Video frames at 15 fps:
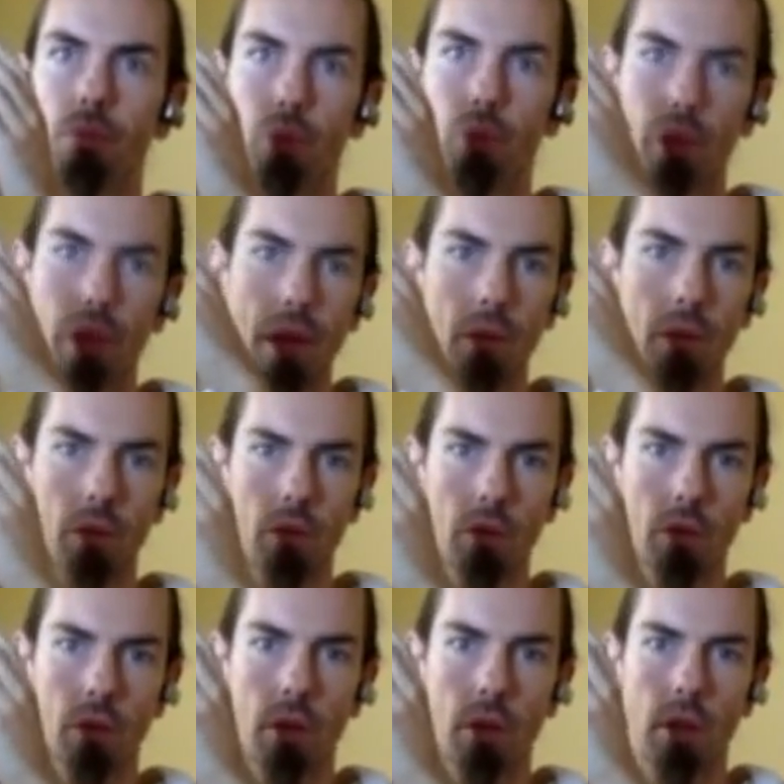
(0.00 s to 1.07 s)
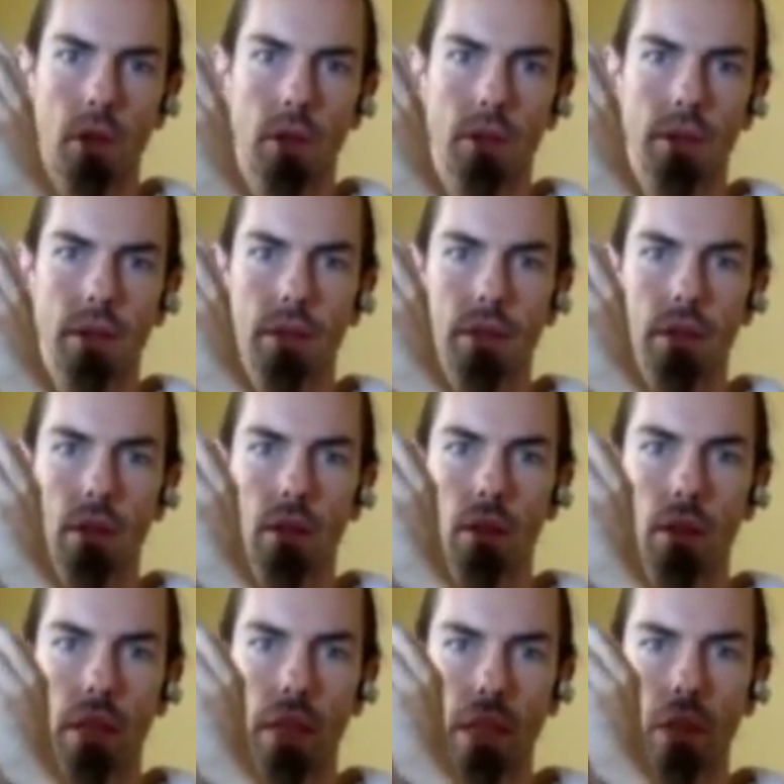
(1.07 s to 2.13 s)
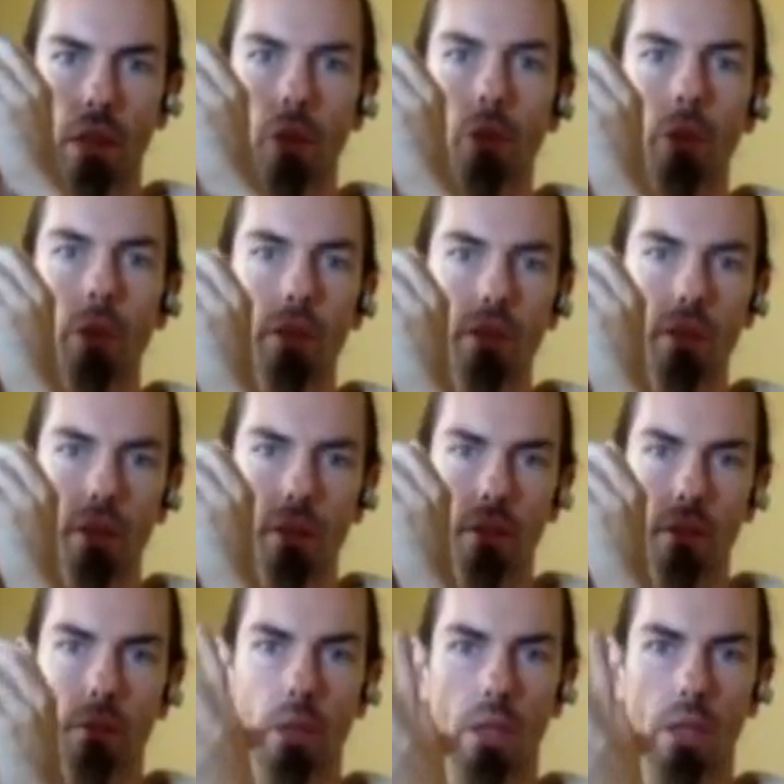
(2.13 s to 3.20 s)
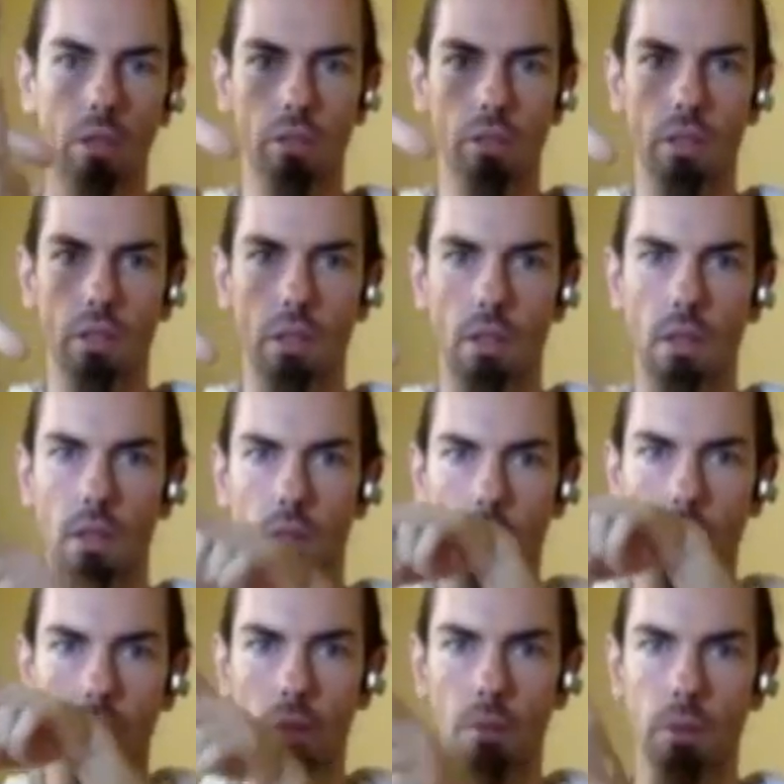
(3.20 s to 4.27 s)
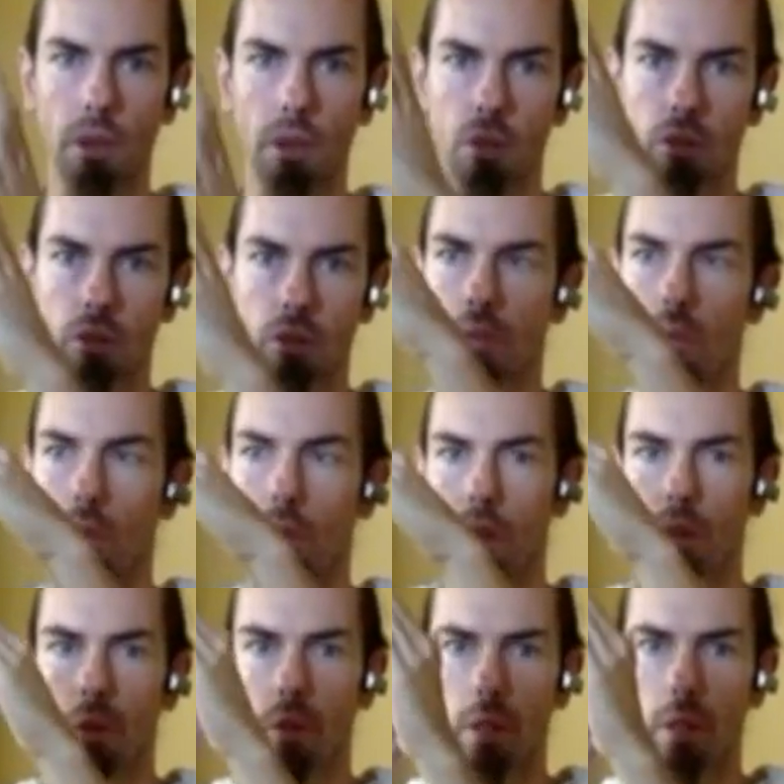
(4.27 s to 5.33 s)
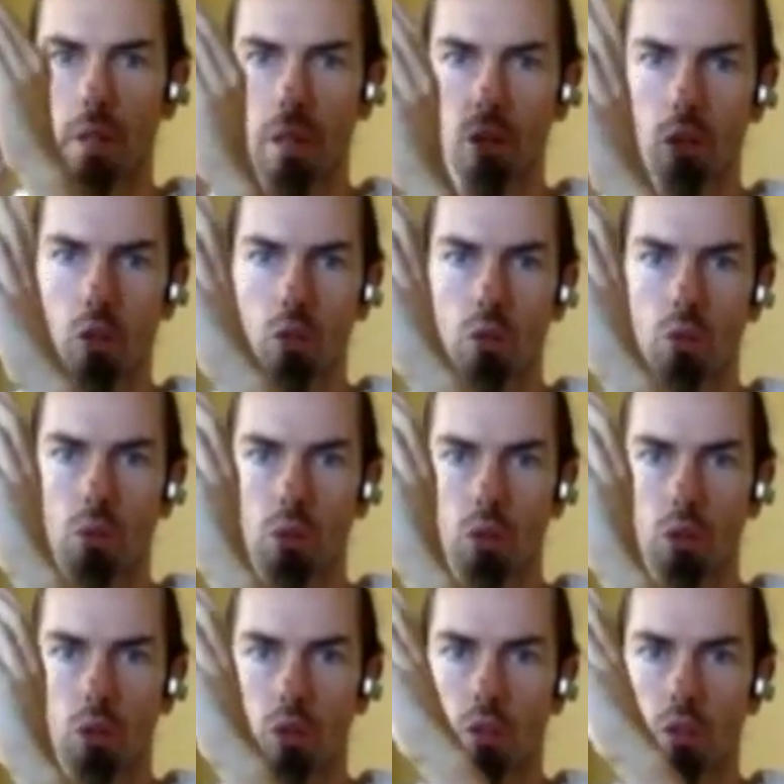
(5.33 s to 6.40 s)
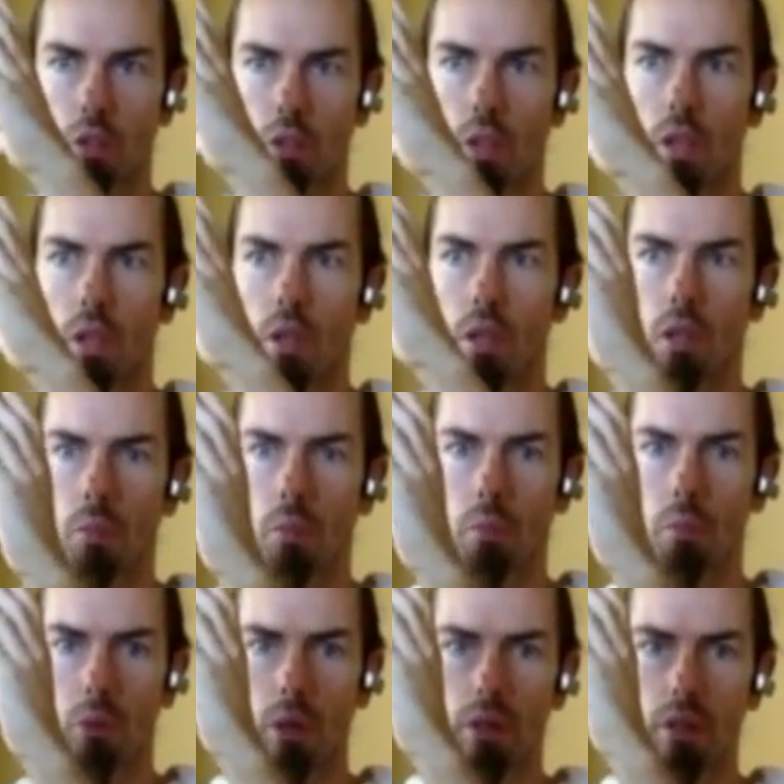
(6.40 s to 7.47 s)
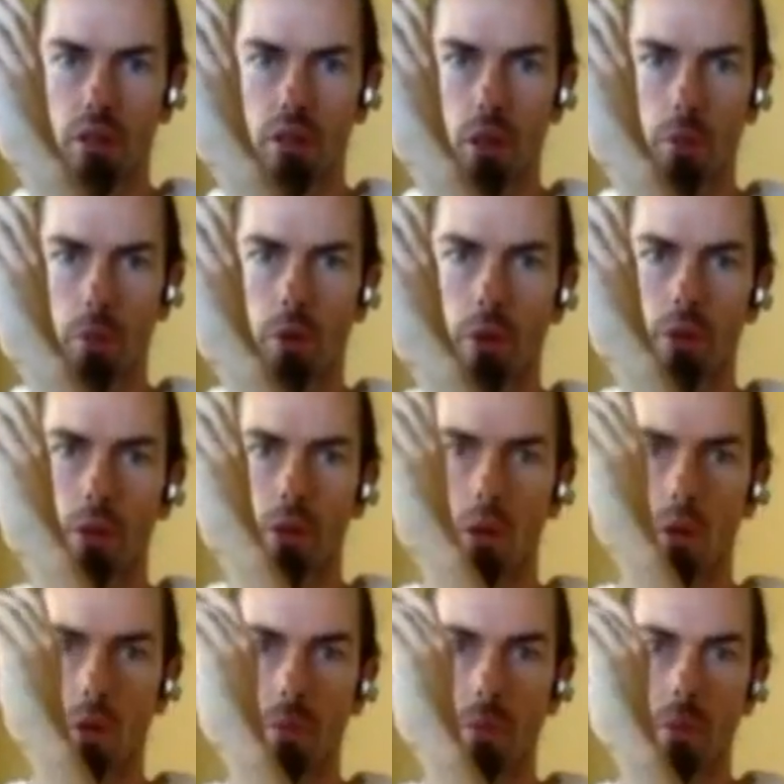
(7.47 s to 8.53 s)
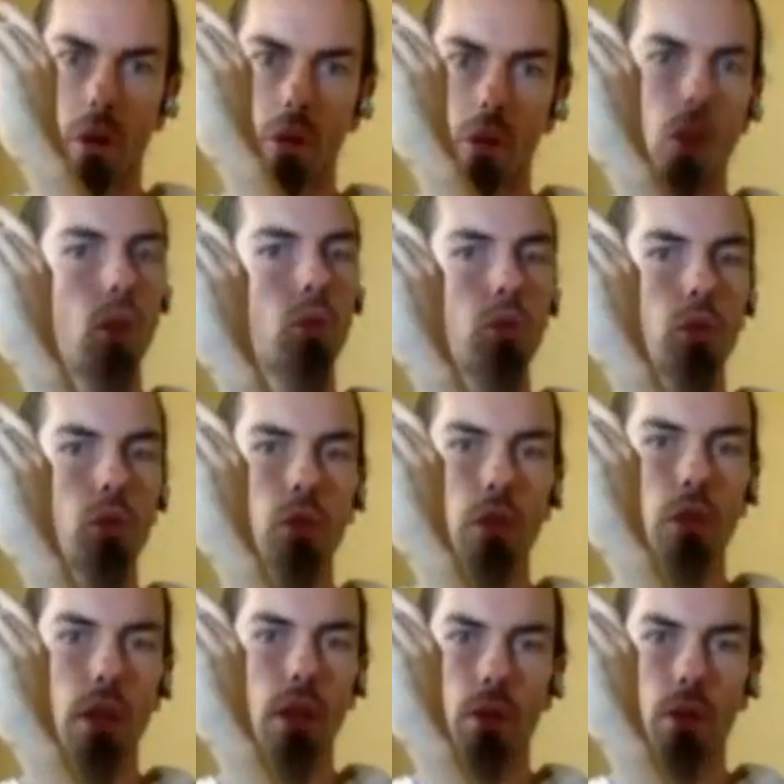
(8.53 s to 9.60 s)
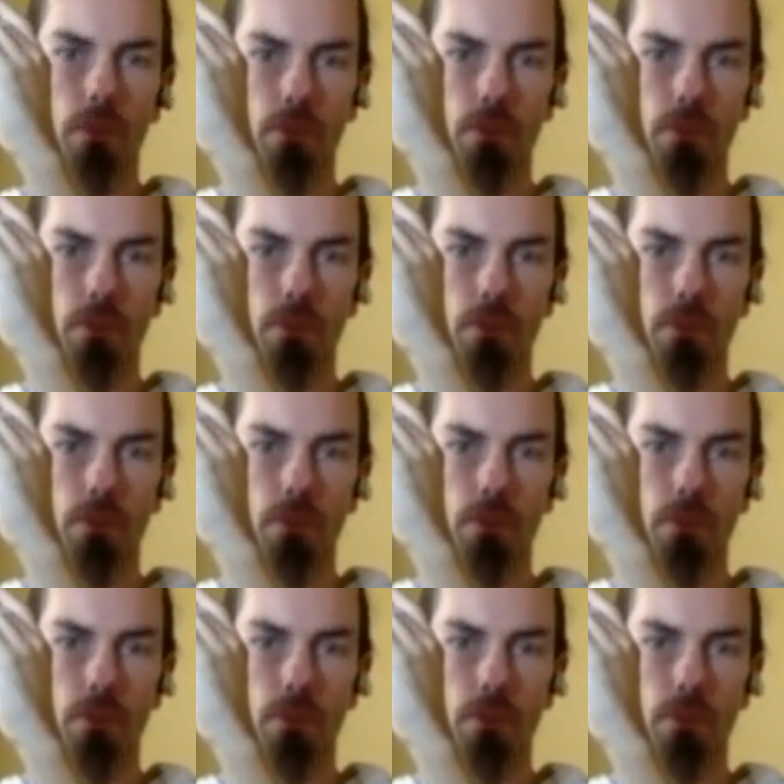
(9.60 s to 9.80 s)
pronounced, then they'll increase it because because of the way they're attached to will just compress the upper and the lower part closer together.